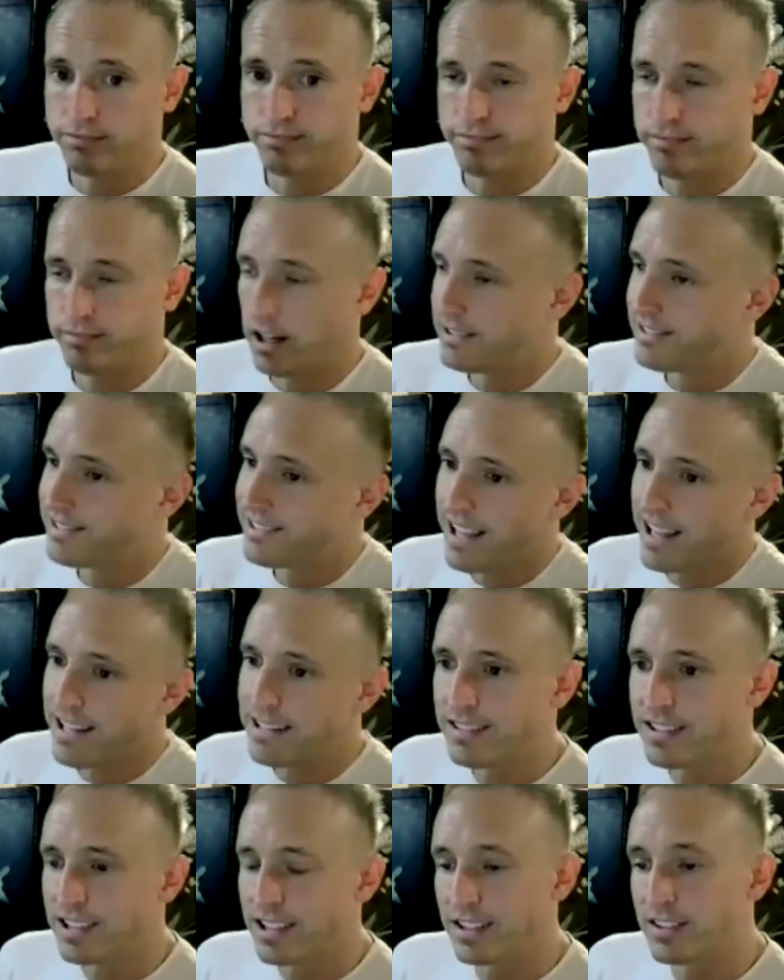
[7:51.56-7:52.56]
a
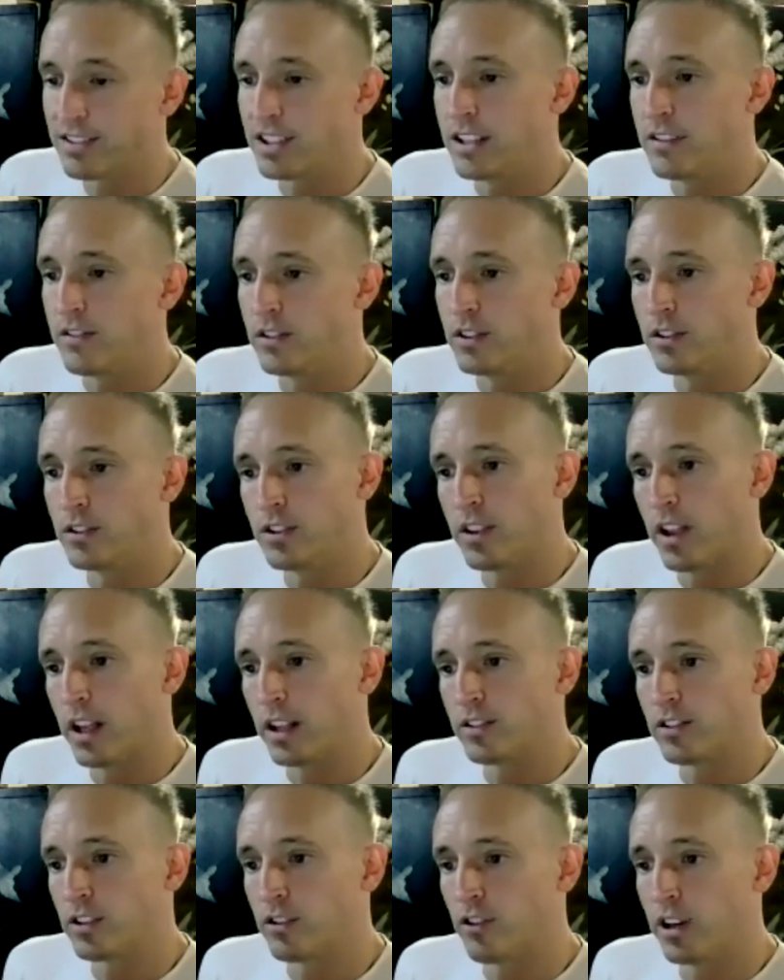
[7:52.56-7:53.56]
dentist, even to that
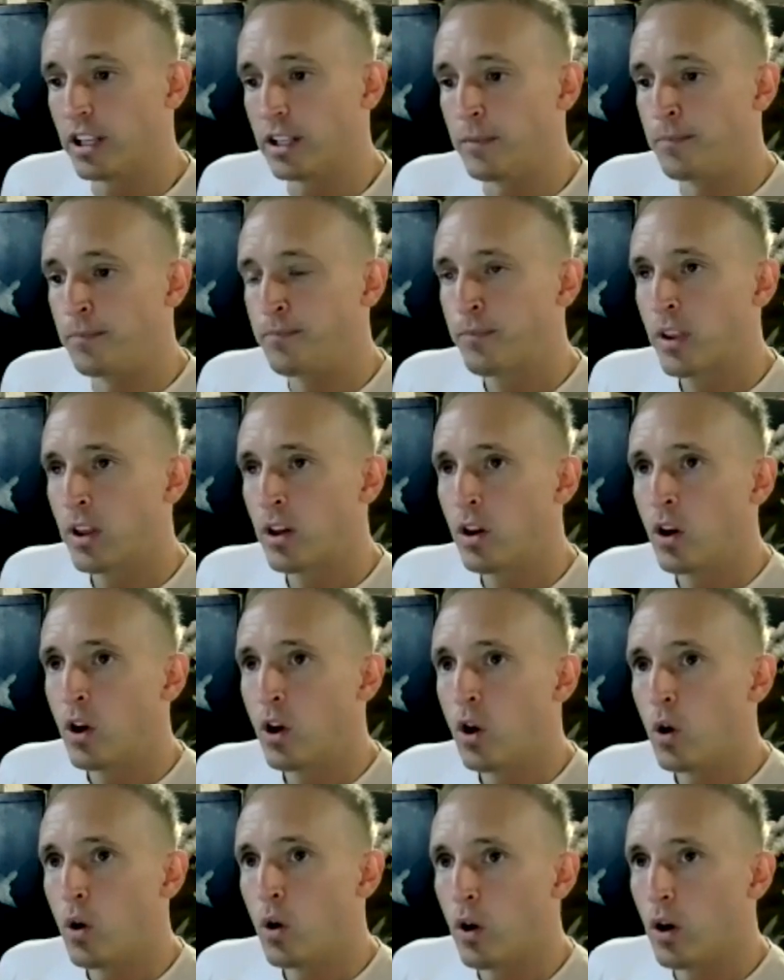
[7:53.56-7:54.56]
degree.
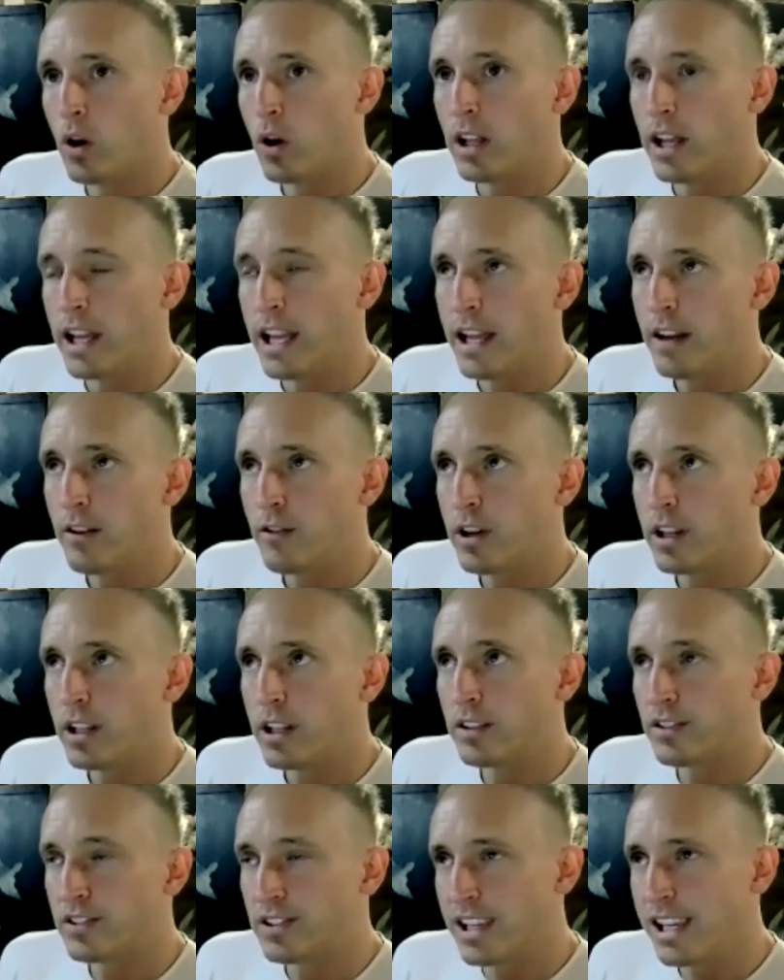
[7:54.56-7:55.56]

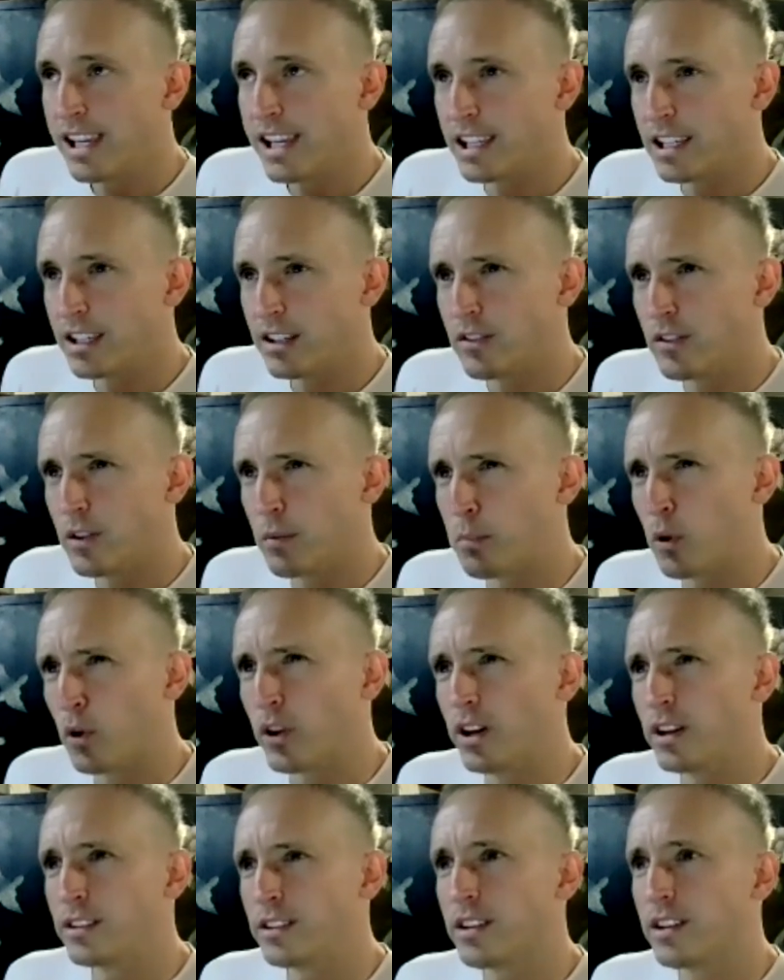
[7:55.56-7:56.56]
Seeing the
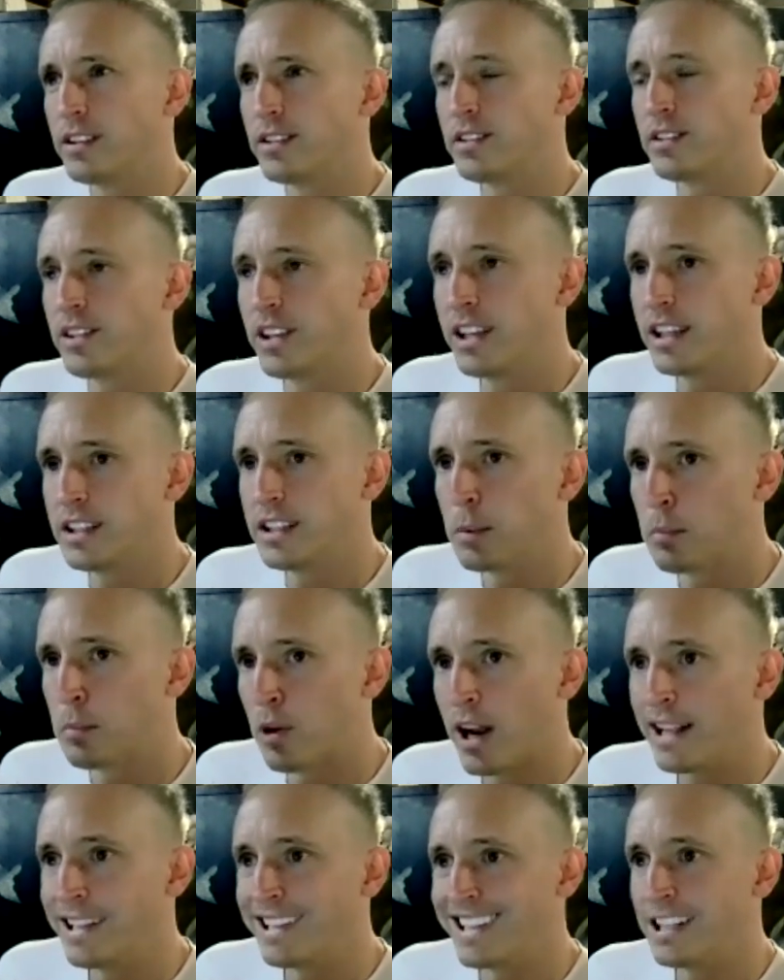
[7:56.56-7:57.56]
product and seeing the
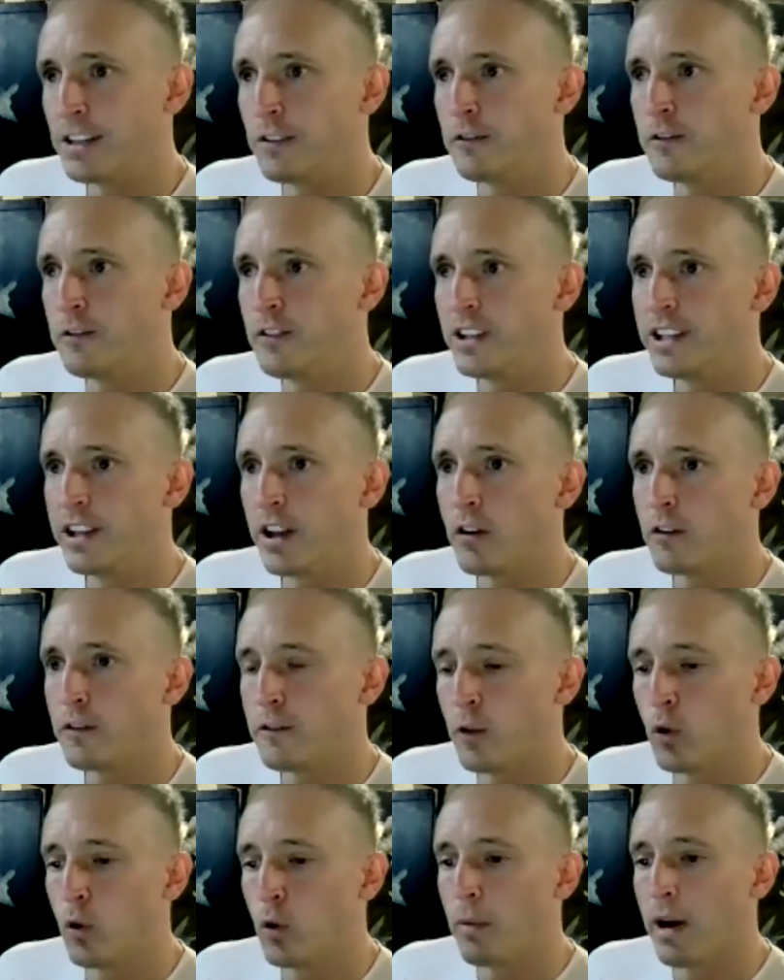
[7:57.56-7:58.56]
brand in a video
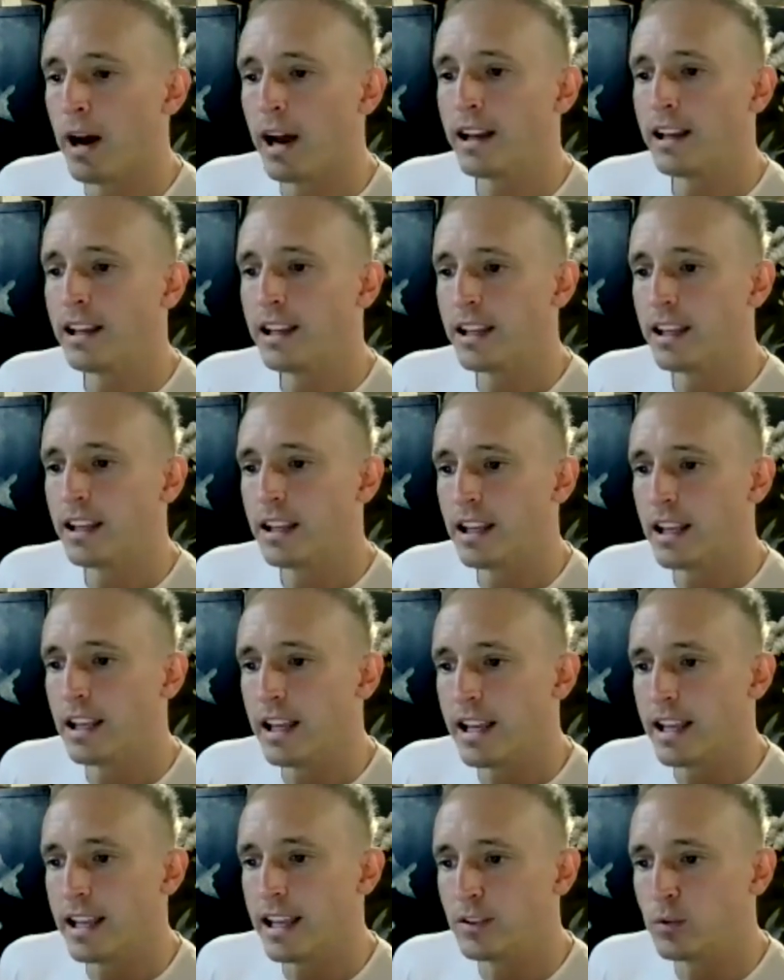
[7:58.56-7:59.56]
format
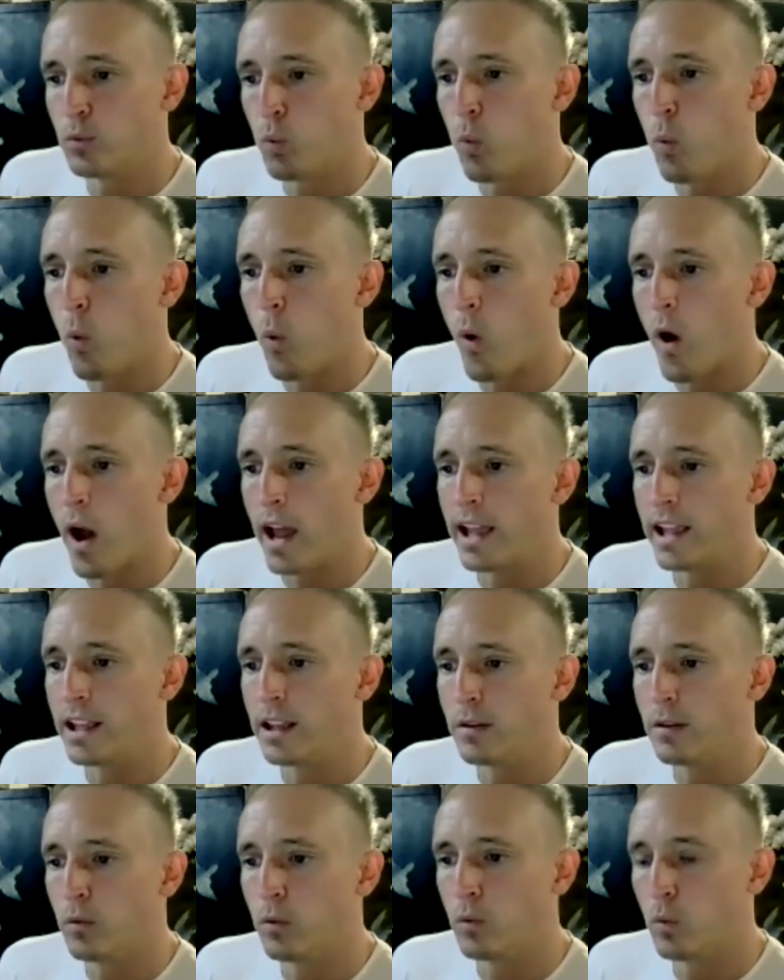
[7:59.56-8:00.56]
is way,
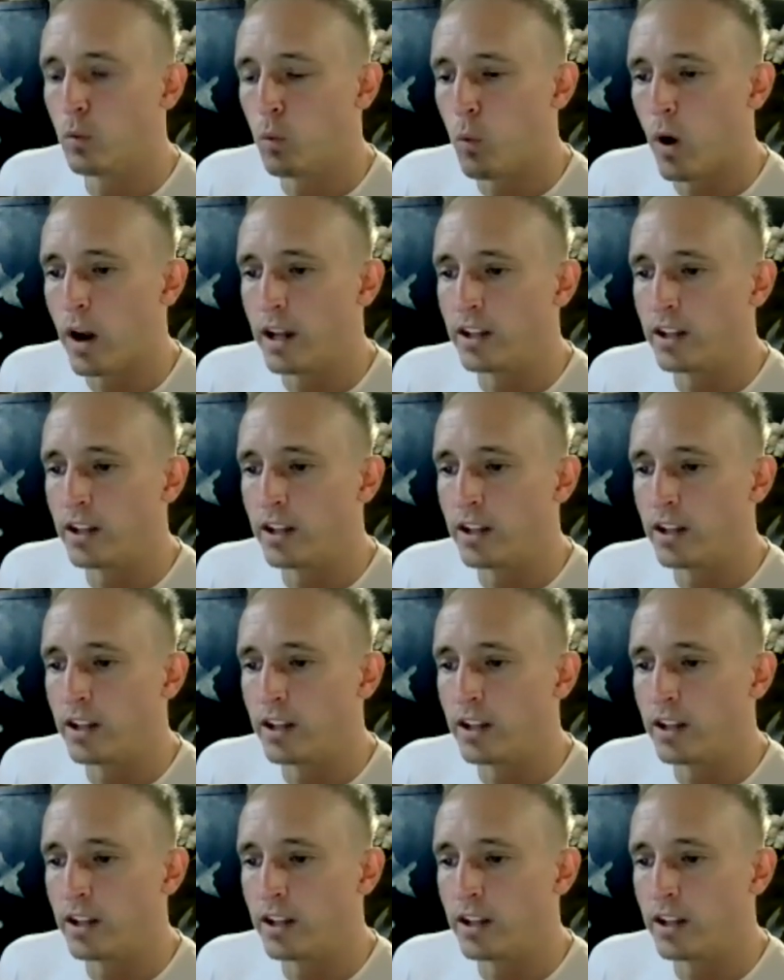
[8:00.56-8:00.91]
way